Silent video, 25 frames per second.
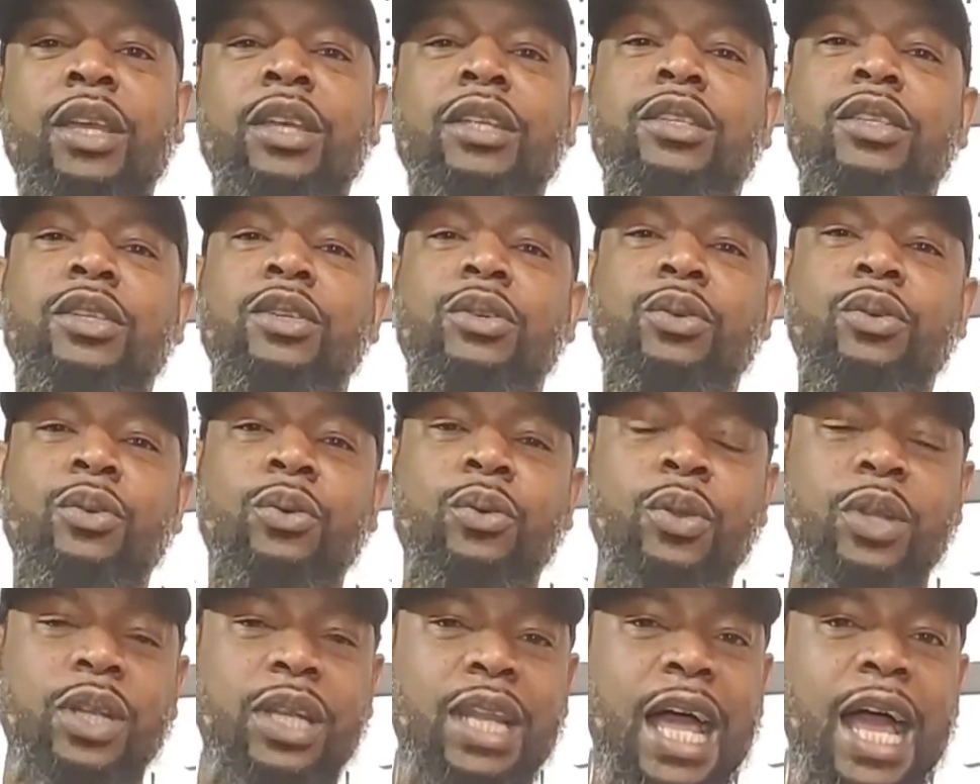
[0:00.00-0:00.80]

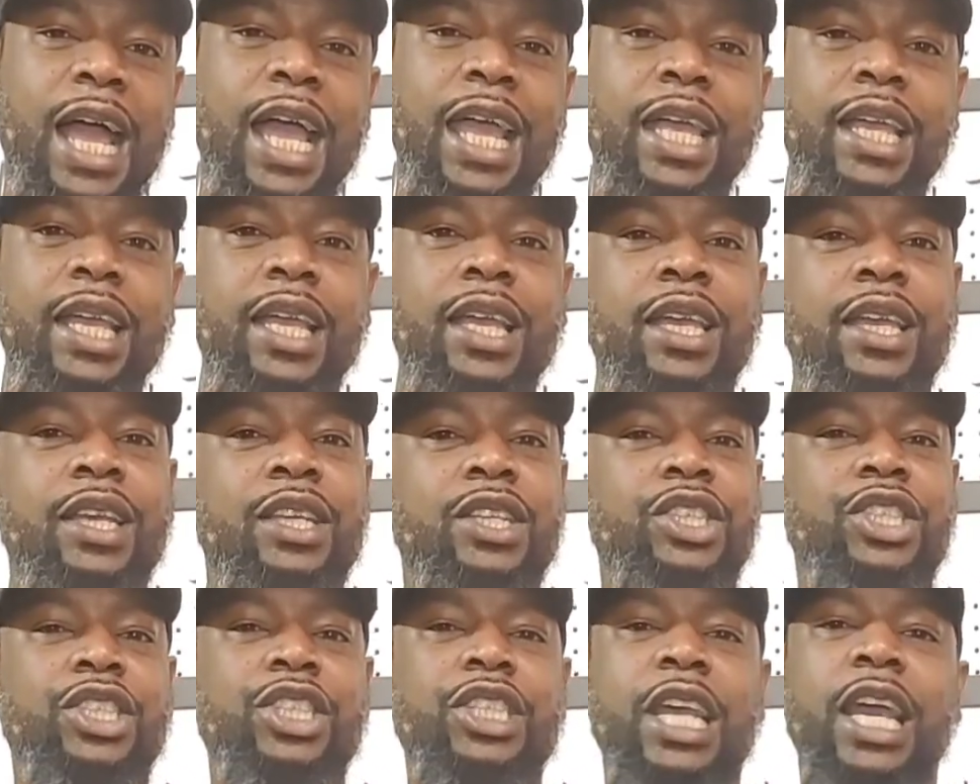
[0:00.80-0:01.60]
to like,
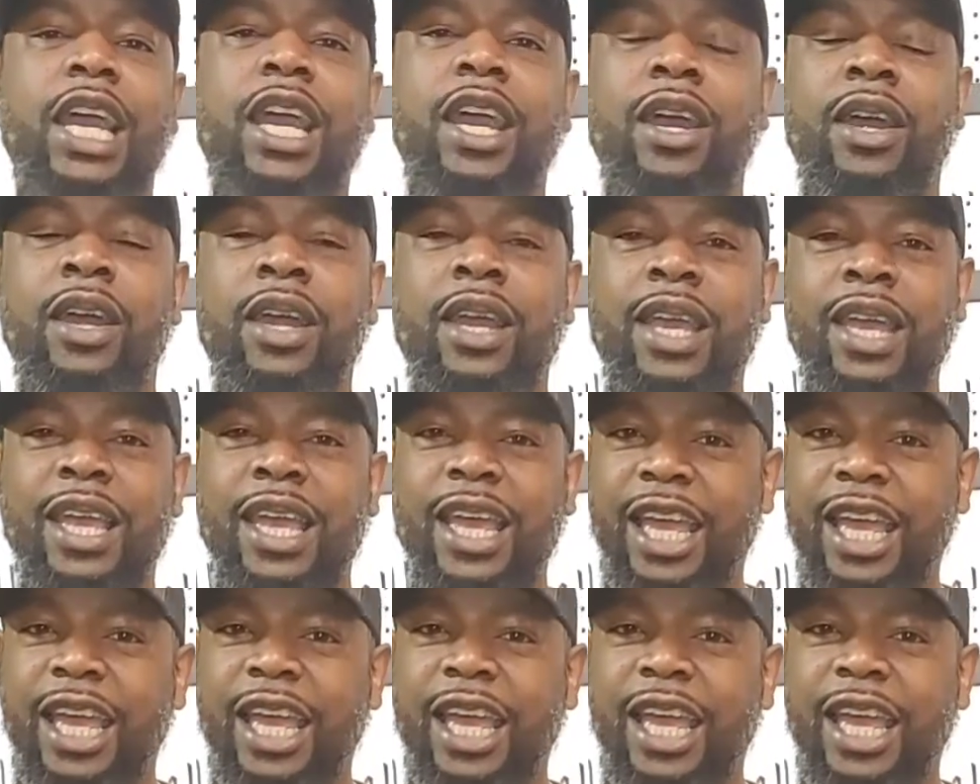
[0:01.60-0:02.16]
share,